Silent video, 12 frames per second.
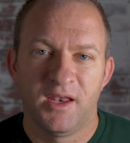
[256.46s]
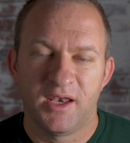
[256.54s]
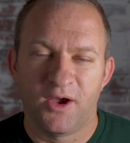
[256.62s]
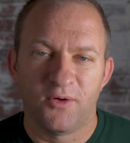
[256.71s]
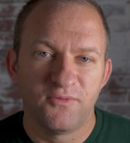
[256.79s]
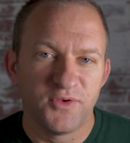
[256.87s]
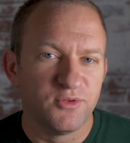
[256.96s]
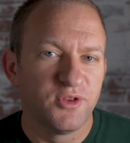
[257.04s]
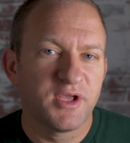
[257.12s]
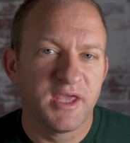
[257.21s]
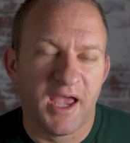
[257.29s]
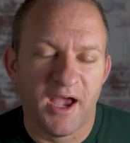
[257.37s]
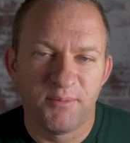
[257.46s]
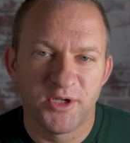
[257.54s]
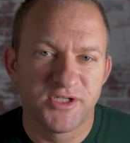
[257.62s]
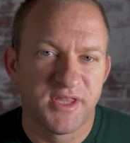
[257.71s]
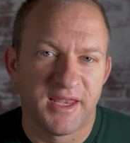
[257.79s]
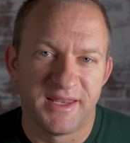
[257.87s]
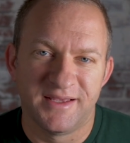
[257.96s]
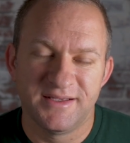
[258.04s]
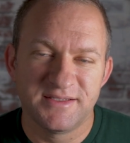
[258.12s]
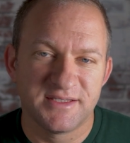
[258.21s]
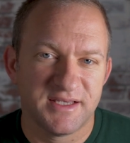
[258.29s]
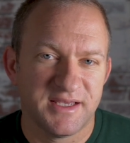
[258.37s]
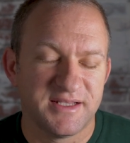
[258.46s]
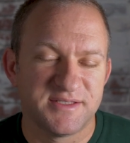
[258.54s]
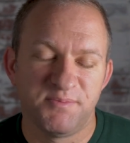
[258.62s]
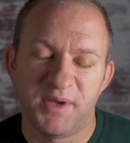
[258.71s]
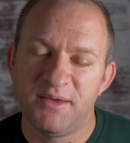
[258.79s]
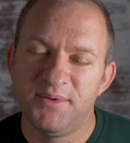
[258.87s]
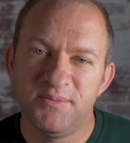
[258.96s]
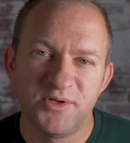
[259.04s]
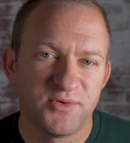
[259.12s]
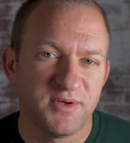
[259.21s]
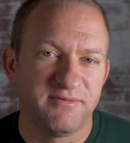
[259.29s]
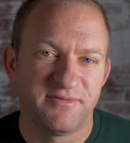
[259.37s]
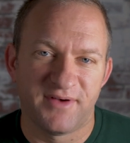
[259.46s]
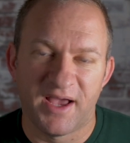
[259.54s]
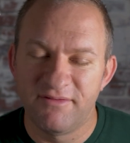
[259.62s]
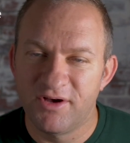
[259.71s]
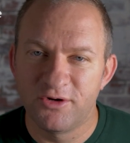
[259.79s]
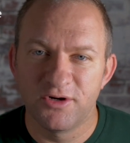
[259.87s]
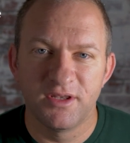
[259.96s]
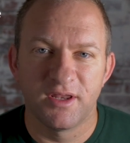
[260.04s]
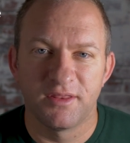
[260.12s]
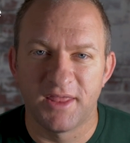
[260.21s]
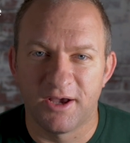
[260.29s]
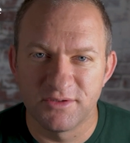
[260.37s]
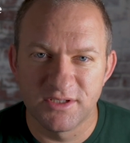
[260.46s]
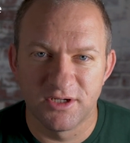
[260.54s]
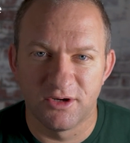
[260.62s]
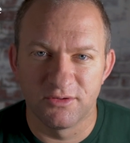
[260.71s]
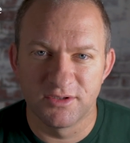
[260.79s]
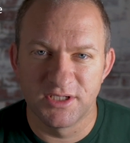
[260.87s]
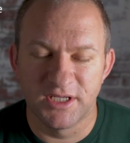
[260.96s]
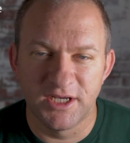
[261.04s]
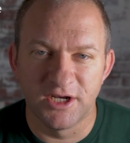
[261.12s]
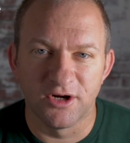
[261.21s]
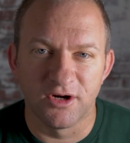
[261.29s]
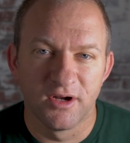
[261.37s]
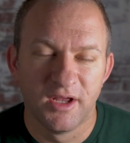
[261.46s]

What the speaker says: Now, if you look at how much that is, it's maybe between $500 and $1,000 a year.